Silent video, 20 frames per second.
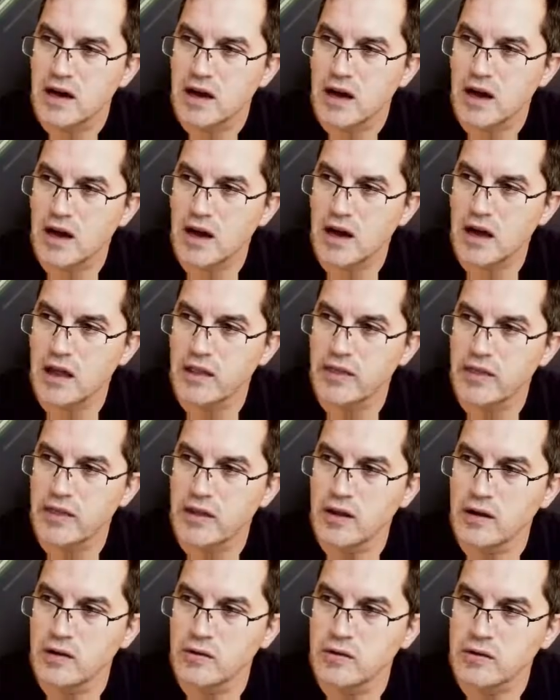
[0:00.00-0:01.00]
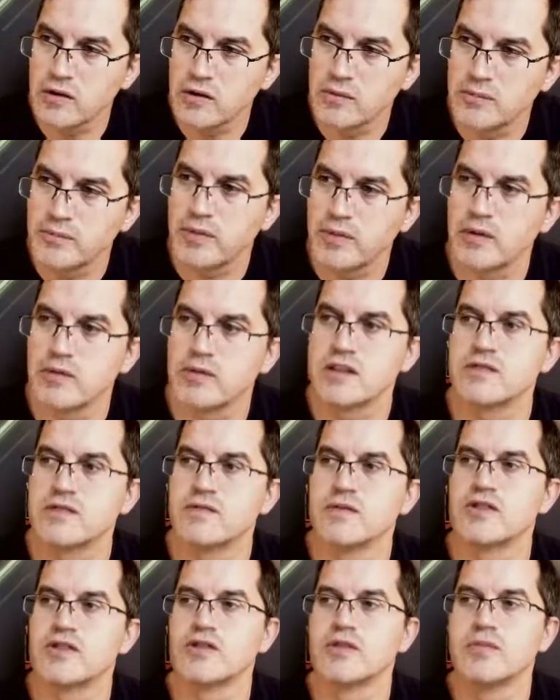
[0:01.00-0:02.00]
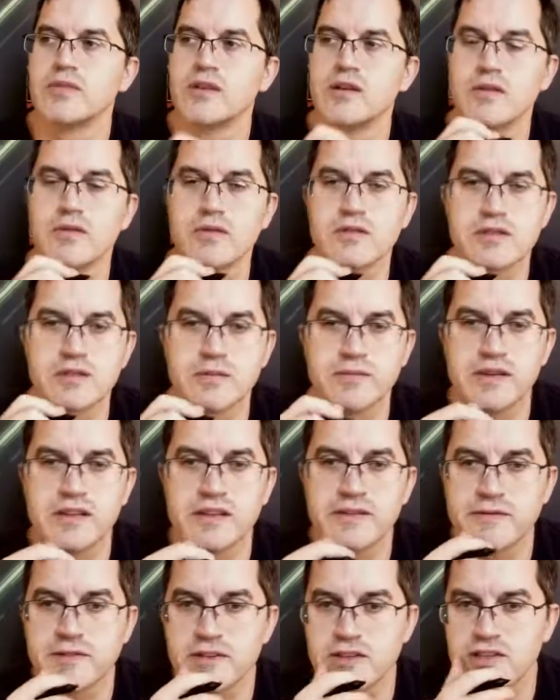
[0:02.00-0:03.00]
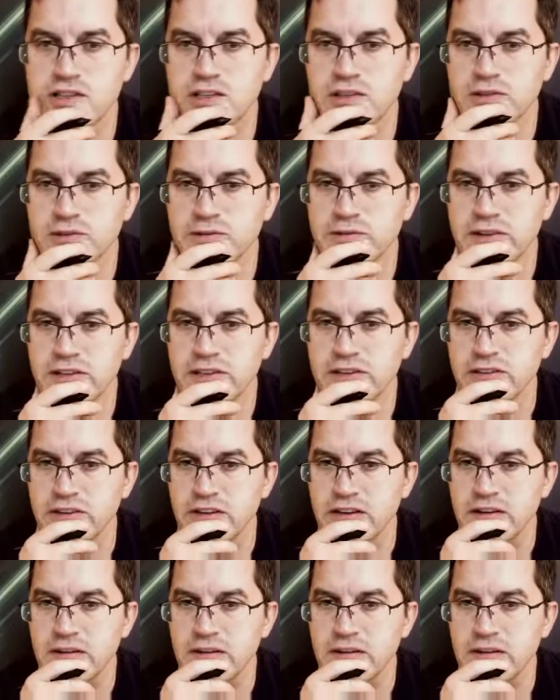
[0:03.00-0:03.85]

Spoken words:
unknown components which could be also beneficial to filtering.